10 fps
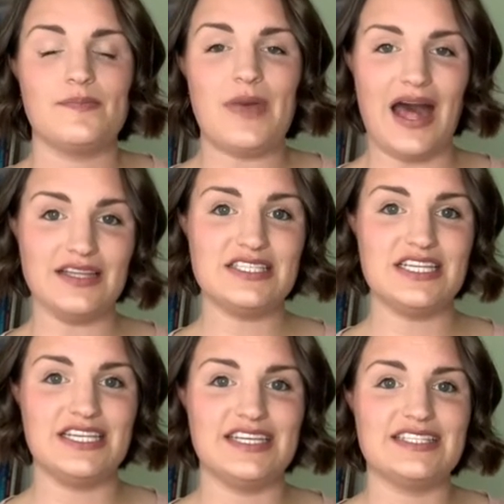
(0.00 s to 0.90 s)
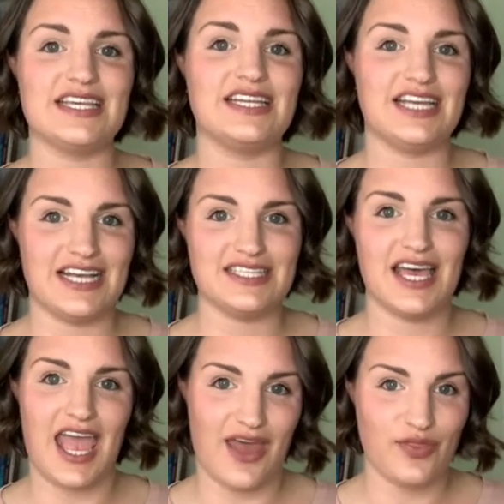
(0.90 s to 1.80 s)
Palestinians in Gaza
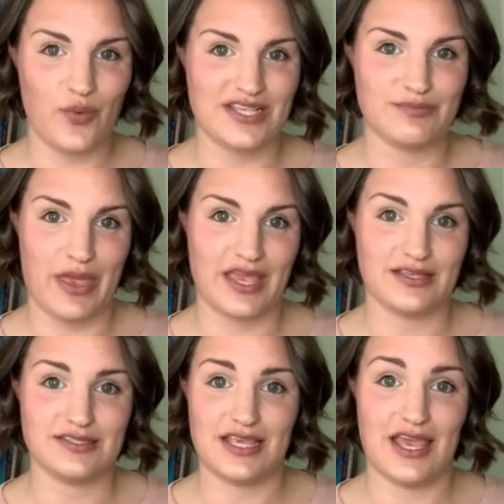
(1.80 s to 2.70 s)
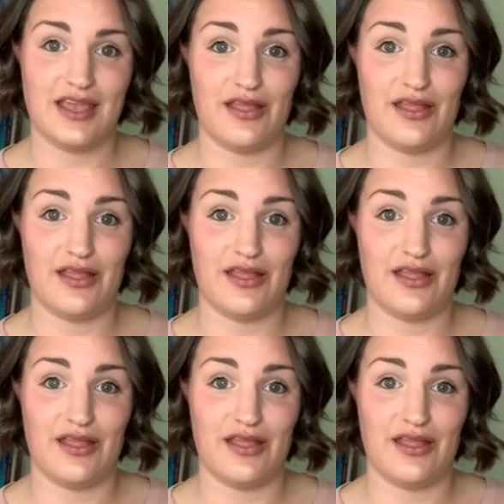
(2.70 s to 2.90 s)
and the West Bank say